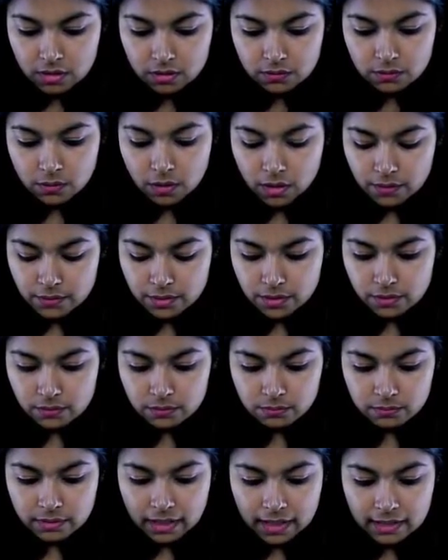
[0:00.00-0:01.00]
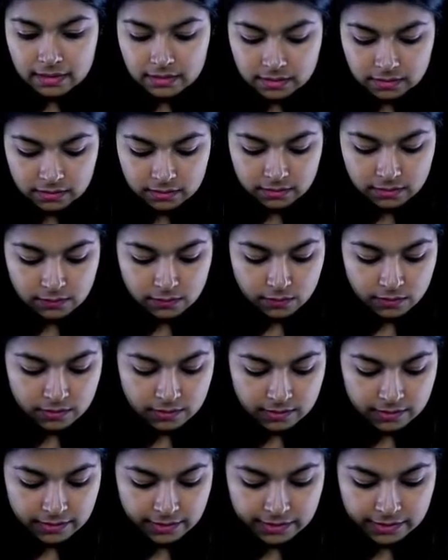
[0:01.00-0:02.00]
So how do you do that? You
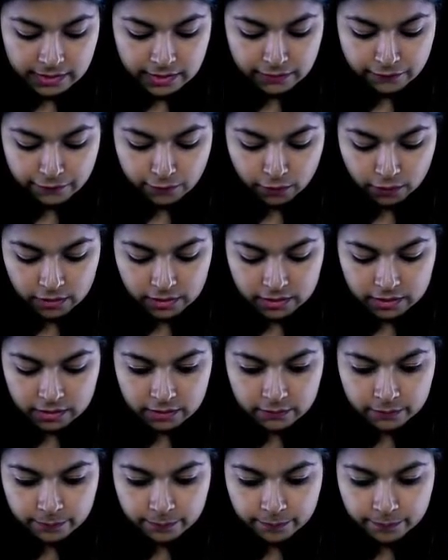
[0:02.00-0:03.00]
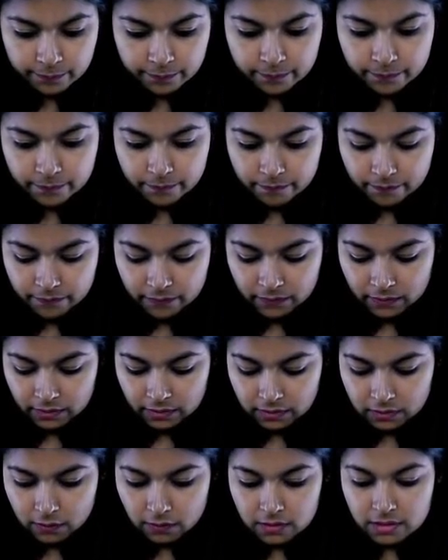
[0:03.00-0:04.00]
just say default.
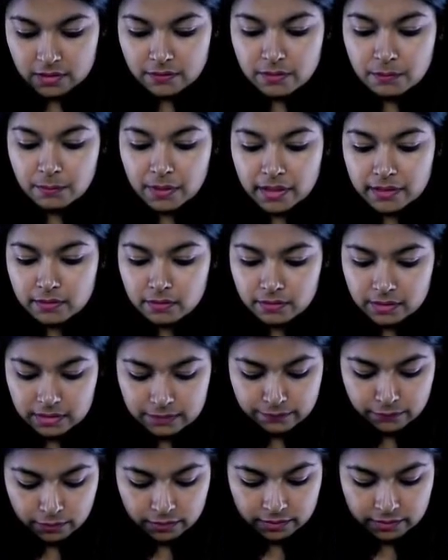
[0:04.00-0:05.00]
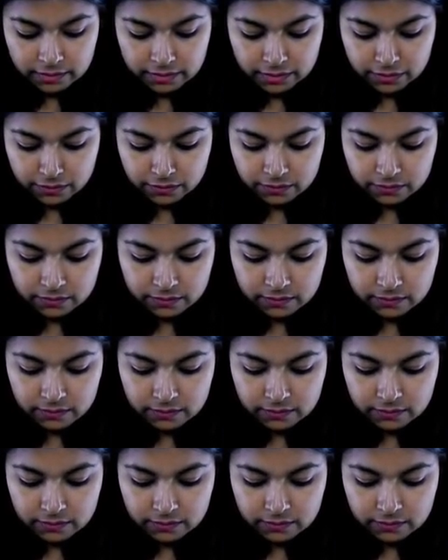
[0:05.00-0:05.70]
Now this will mark your default condition.